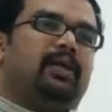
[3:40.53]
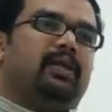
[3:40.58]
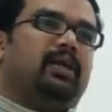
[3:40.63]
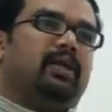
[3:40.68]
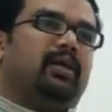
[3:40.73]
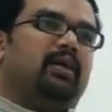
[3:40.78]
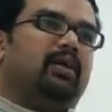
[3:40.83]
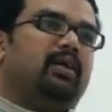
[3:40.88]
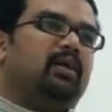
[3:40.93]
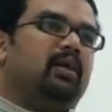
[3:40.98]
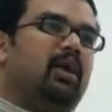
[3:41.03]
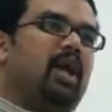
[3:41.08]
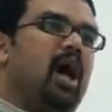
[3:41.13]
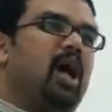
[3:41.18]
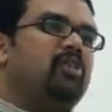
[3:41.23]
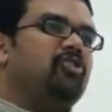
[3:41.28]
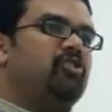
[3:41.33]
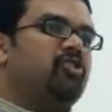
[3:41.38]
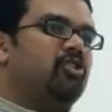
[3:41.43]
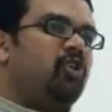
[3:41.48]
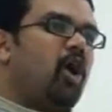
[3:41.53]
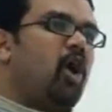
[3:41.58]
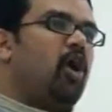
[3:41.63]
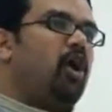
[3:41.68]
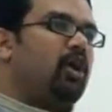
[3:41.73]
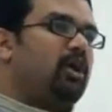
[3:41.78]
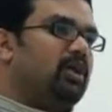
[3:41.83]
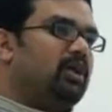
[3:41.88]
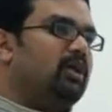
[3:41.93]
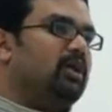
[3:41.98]
In the last
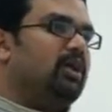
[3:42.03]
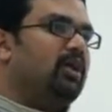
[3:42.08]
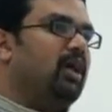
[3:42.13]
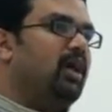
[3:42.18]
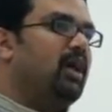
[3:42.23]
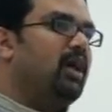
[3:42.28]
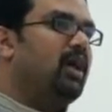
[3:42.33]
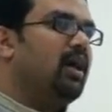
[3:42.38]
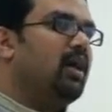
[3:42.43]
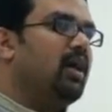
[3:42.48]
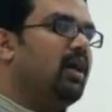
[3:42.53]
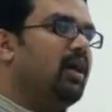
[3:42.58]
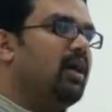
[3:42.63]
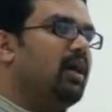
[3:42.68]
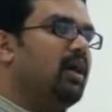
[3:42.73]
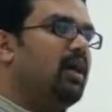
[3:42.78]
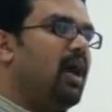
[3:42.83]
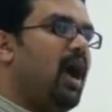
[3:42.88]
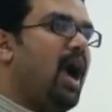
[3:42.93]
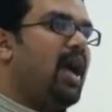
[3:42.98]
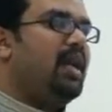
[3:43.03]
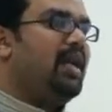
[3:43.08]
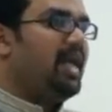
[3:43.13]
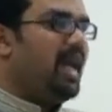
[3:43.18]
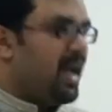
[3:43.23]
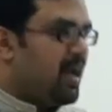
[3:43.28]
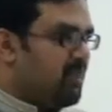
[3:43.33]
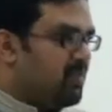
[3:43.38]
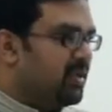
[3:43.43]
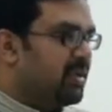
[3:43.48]
talk, I
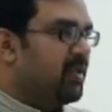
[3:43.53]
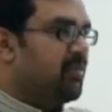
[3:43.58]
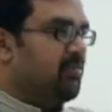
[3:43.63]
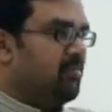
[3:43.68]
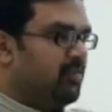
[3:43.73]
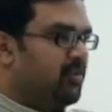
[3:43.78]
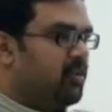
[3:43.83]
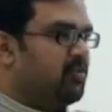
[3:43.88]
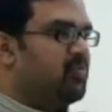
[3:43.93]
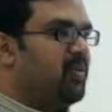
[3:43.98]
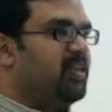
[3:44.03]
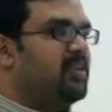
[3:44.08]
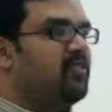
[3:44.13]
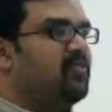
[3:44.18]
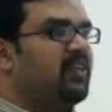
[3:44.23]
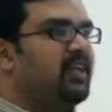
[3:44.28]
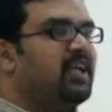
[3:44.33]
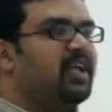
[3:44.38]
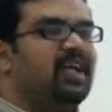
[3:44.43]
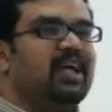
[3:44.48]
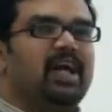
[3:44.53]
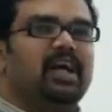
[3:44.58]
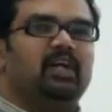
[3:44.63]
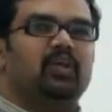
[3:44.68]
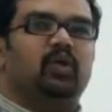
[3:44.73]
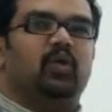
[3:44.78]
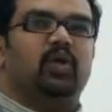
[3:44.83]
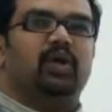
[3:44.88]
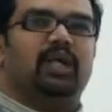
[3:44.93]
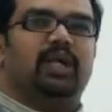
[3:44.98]
named them specifically
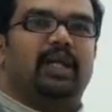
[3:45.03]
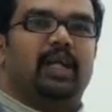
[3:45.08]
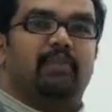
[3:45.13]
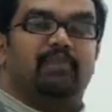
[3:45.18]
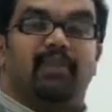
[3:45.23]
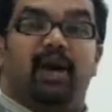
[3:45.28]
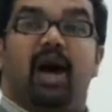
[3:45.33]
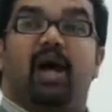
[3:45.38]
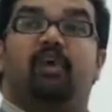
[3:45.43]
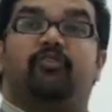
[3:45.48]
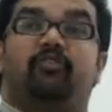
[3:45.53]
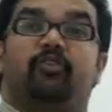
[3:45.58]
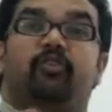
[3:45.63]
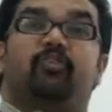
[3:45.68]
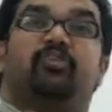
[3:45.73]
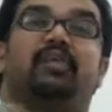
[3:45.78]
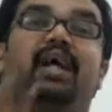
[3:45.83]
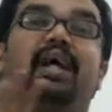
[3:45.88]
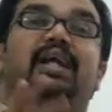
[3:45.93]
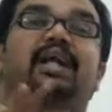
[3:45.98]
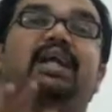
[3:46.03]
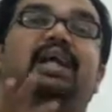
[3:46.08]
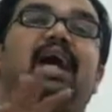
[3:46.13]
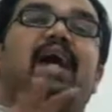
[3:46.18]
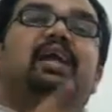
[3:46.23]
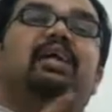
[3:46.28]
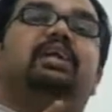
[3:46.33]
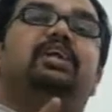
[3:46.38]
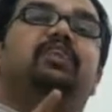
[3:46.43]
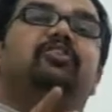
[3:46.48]
and told that apart from
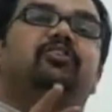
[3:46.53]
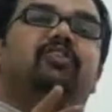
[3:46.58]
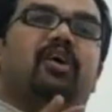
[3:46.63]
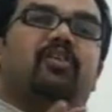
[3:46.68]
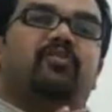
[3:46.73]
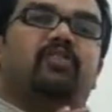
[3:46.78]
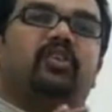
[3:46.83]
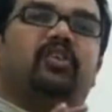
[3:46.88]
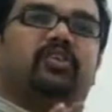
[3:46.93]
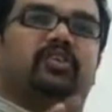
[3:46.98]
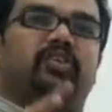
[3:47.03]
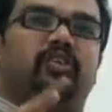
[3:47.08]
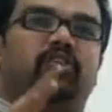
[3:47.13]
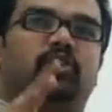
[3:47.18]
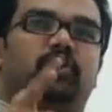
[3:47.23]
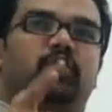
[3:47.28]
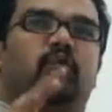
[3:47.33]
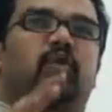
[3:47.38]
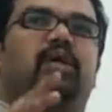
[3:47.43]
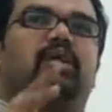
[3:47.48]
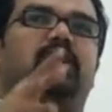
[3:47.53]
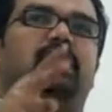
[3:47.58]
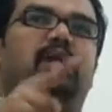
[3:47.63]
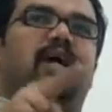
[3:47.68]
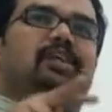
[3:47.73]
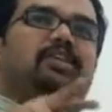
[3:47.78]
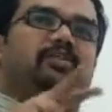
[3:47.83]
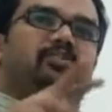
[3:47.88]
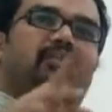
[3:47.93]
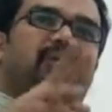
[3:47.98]
technicalities, you have to discuss two other
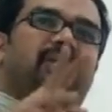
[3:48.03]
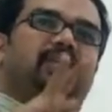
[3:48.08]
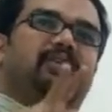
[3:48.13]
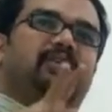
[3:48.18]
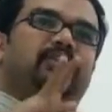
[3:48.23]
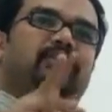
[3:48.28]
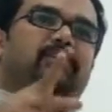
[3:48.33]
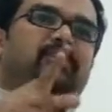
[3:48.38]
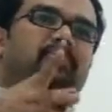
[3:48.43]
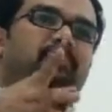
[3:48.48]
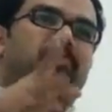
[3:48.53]
aspects.